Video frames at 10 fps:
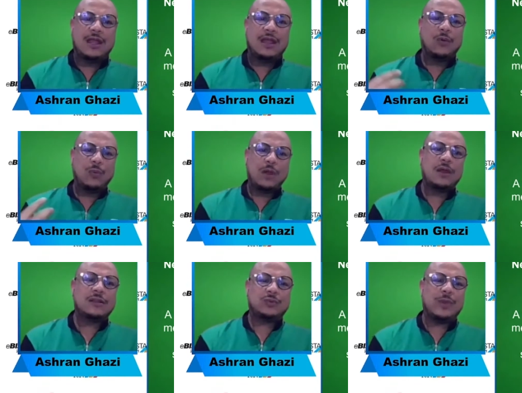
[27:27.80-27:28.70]
a
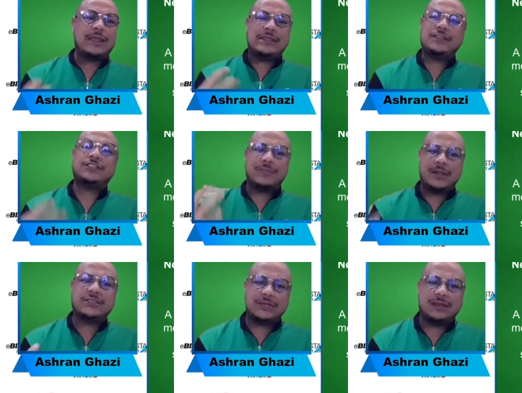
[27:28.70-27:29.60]
world where each
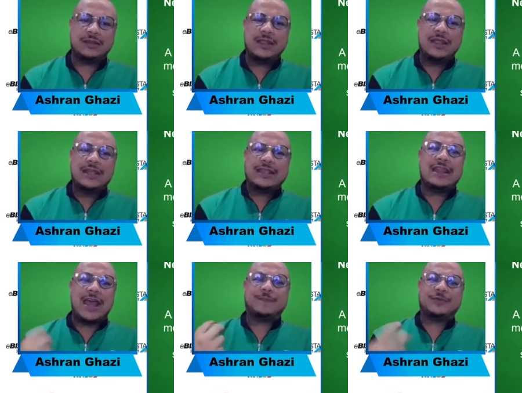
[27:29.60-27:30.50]
merchant
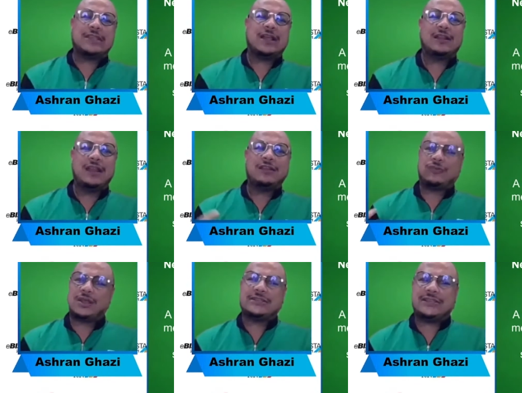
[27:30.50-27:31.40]
can upsell
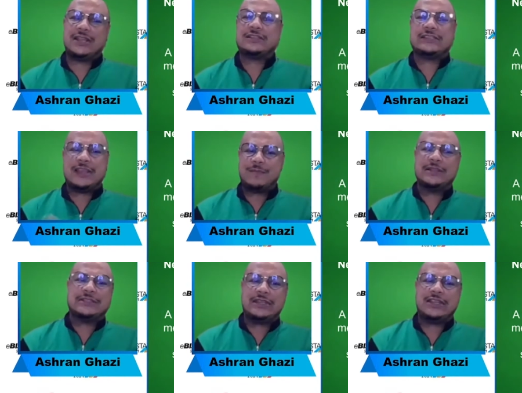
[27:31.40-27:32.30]
and cross-sell
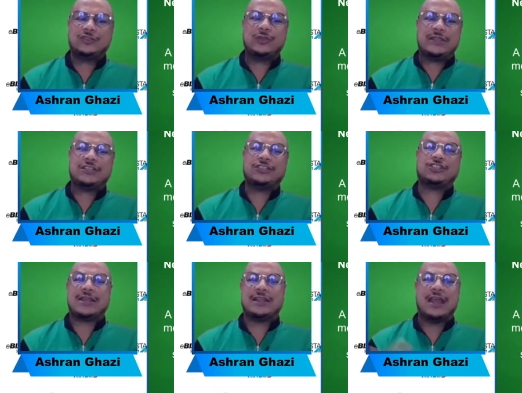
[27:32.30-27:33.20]
seamlessly to
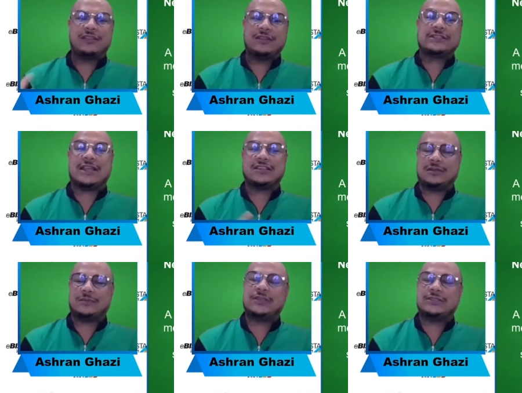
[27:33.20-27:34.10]
each other's
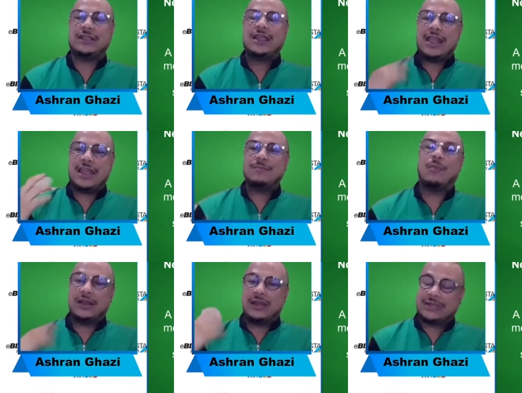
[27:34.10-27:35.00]
customers and
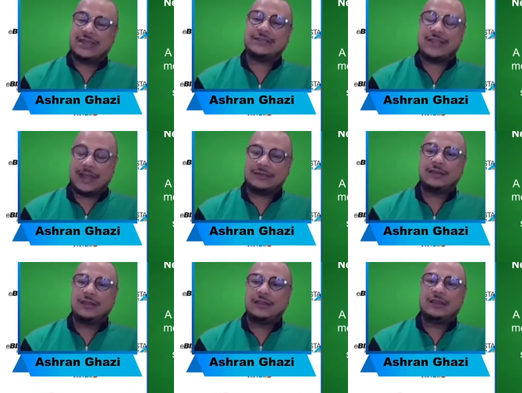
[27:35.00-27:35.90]
monetize that,
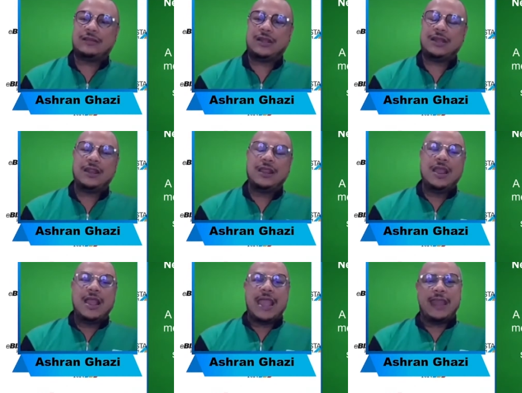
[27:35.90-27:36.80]
right?
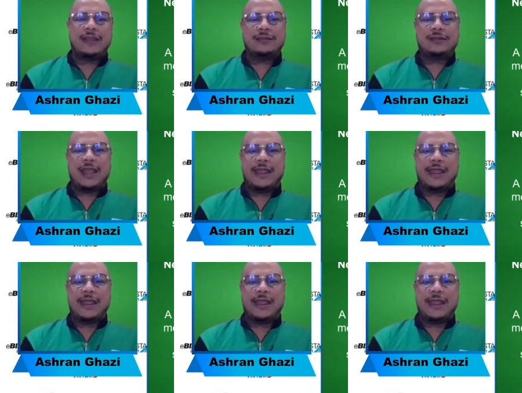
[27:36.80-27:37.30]
And